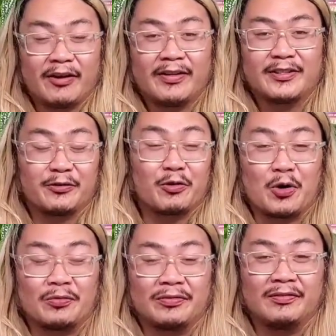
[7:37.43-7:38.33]
It's a
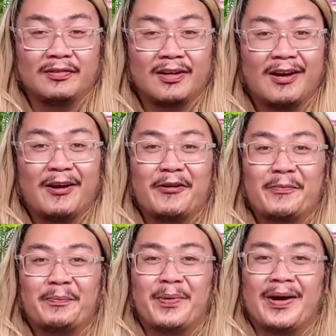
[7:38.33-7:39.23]
Croton,
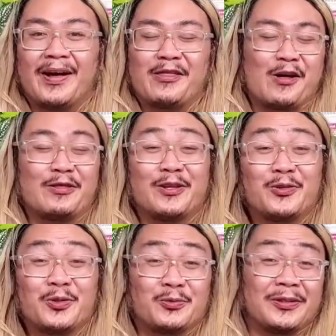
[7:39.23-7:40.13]
but I thought
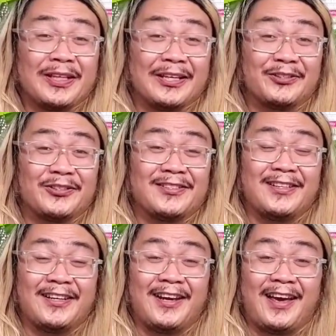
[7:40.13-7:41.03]
this was really
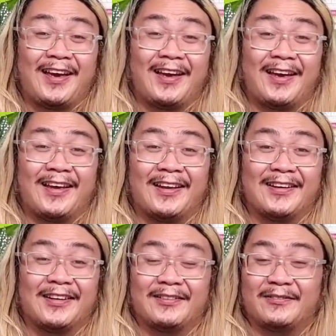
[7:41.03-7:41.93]
interesting
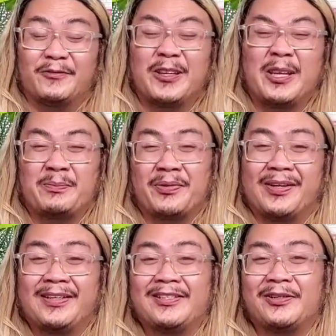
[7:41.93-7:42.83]
and really
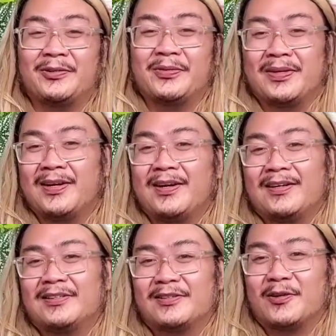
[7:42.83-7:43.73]
pretty too.
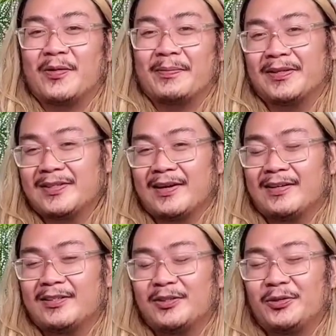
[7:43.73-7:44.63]
So I'm
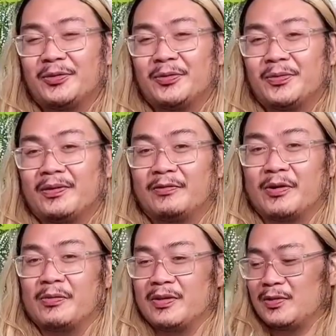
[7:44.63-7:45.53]
excited to
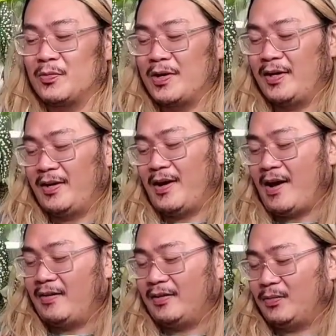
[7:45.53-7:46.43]
grow this one and
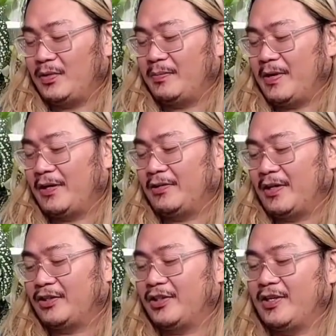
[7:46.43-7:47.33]
add this one to my
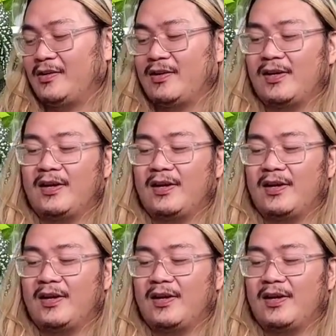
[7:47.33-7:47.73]
collection.